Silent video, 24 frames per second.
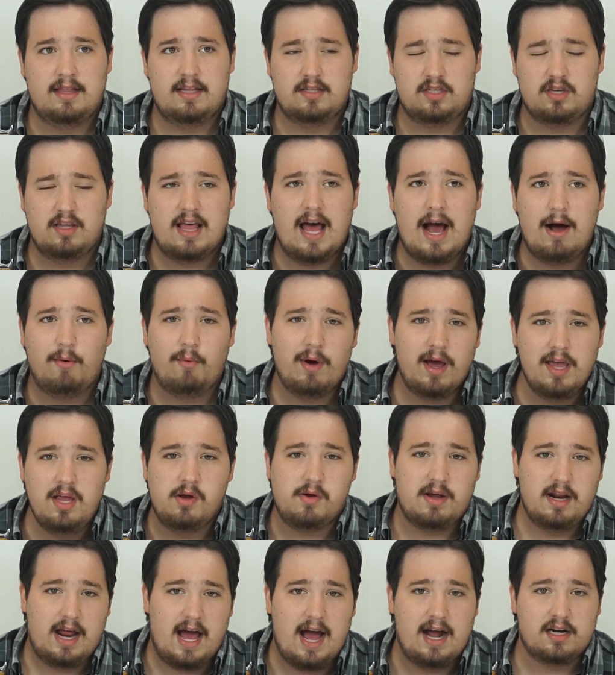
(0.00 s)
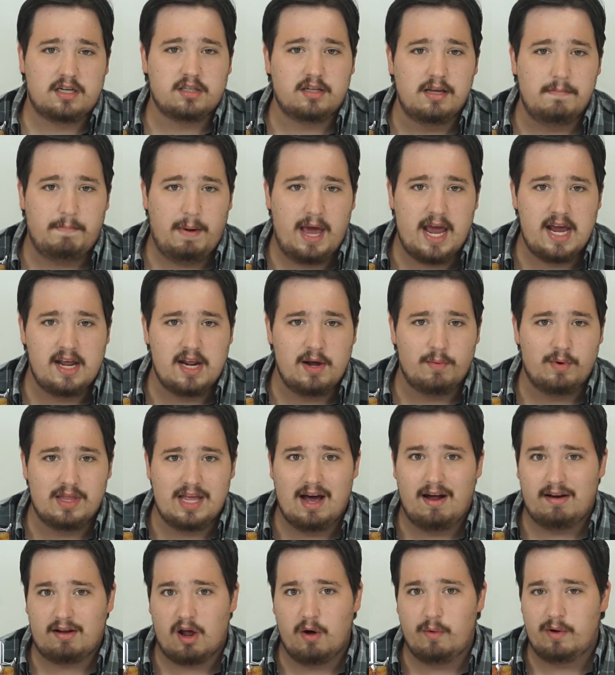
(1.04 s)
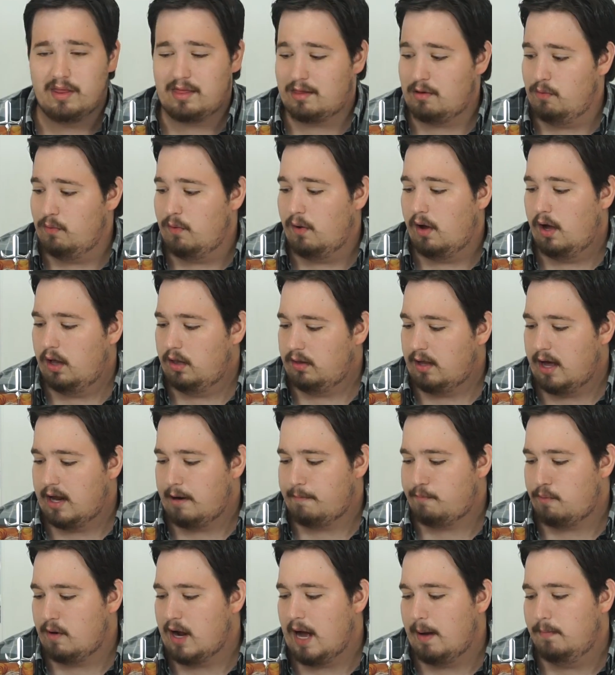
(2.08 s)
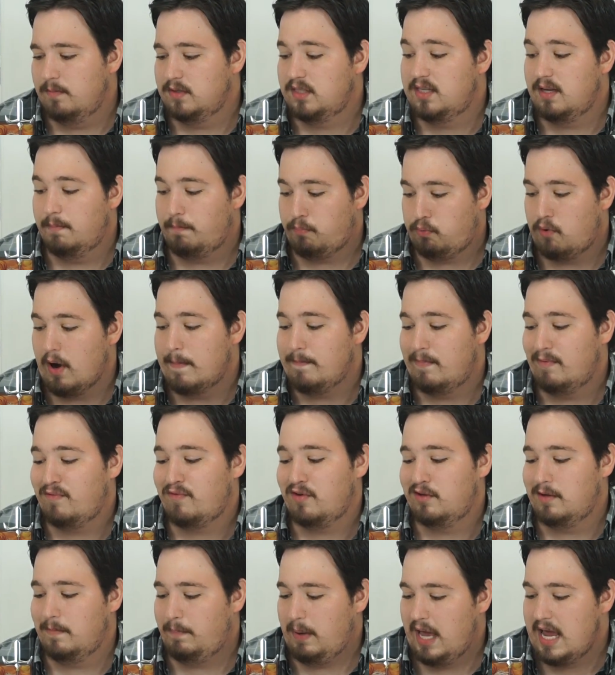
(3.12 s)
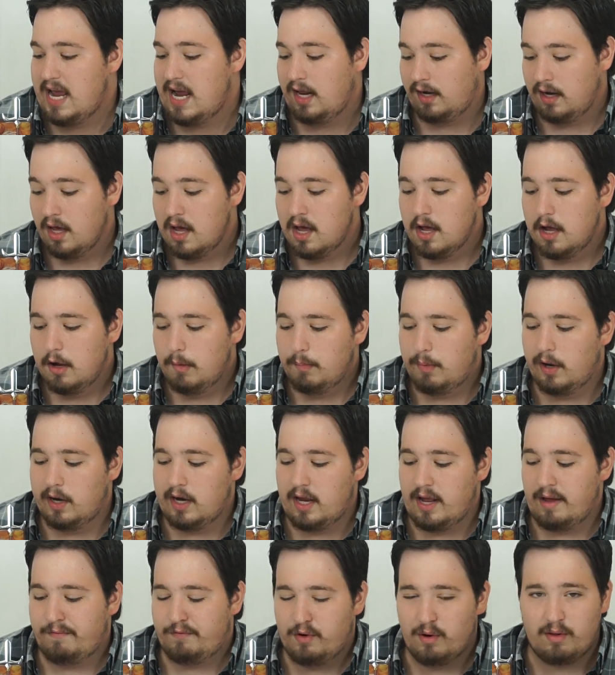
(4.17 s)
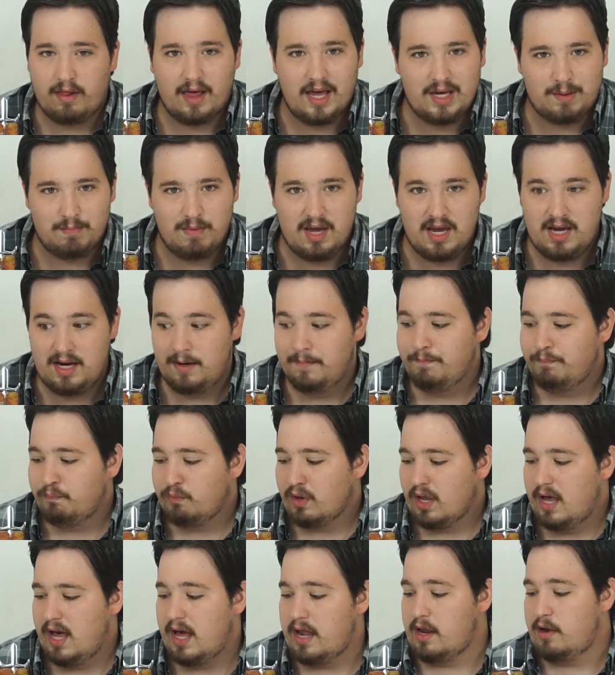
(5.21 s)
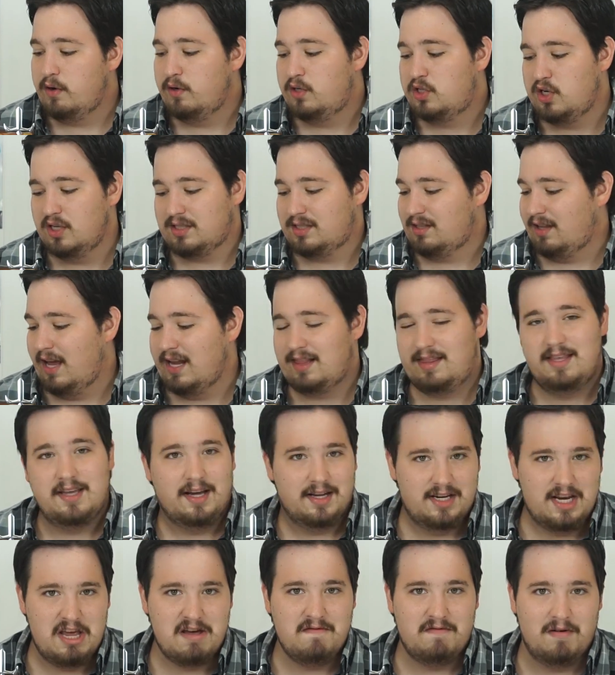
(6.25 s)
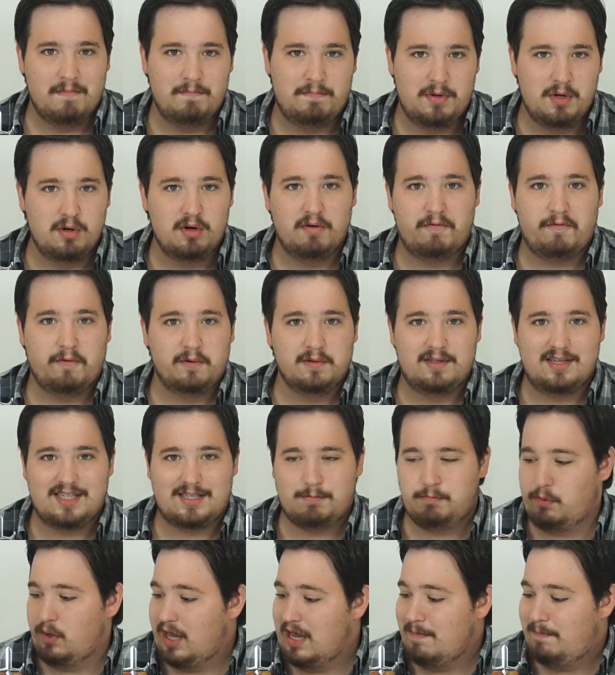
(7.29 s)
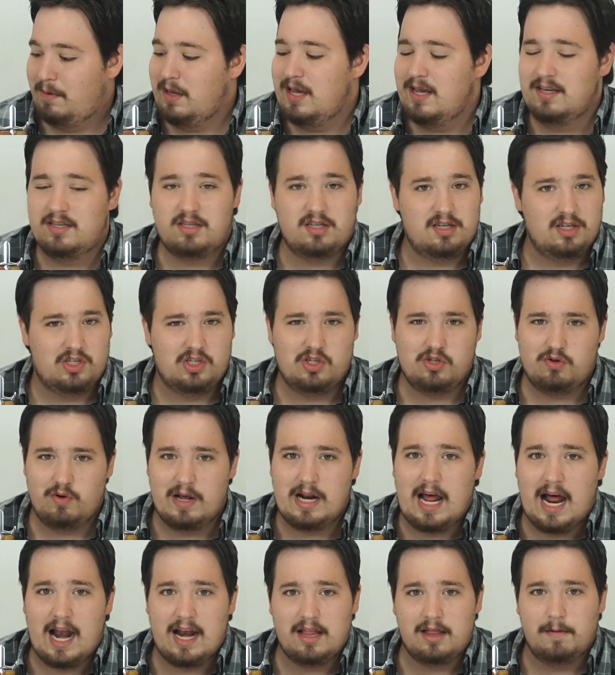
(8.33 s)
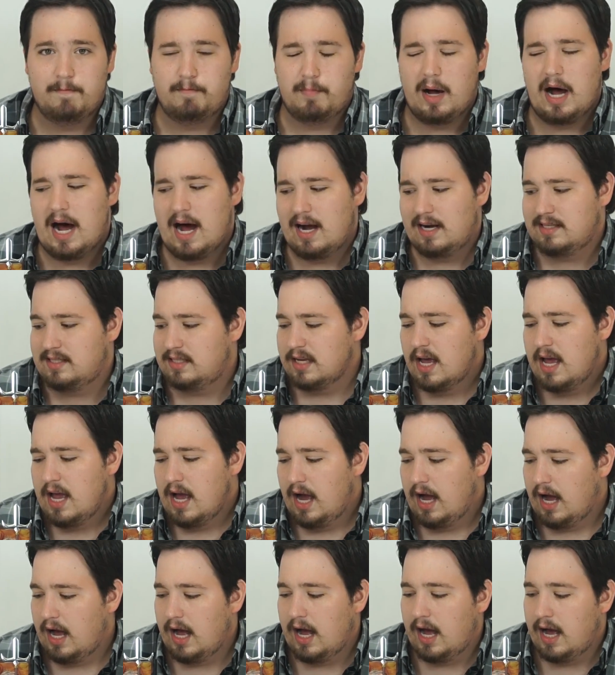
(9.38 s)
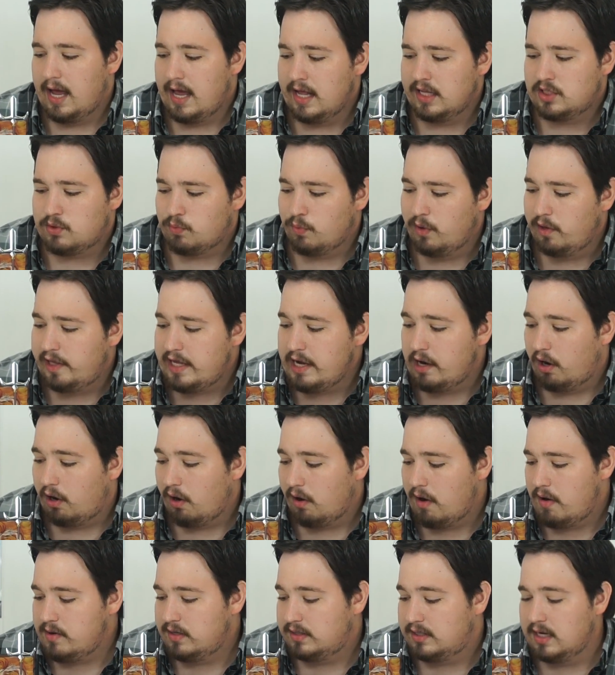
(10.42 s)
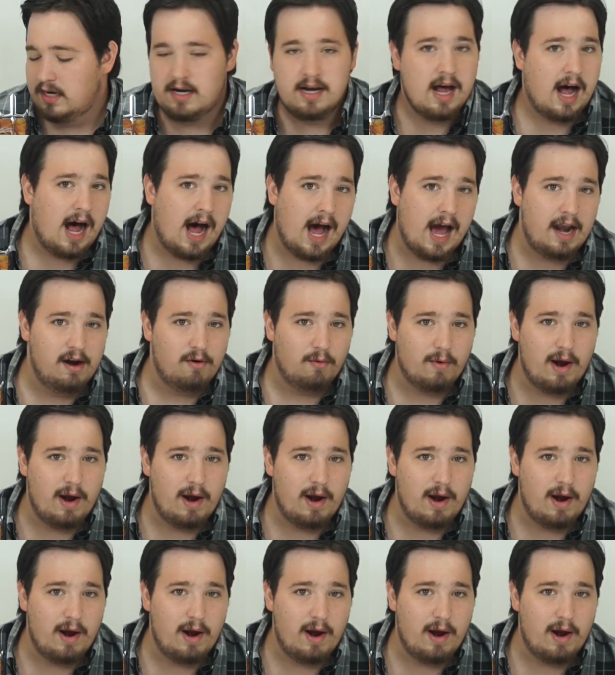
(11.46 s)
so that way you could actually paint it without going through a lot of problems to prep it for the paint. But if you're like me, and you just like the idea of a beautiful display piece just straight out of the box, it's really hard to not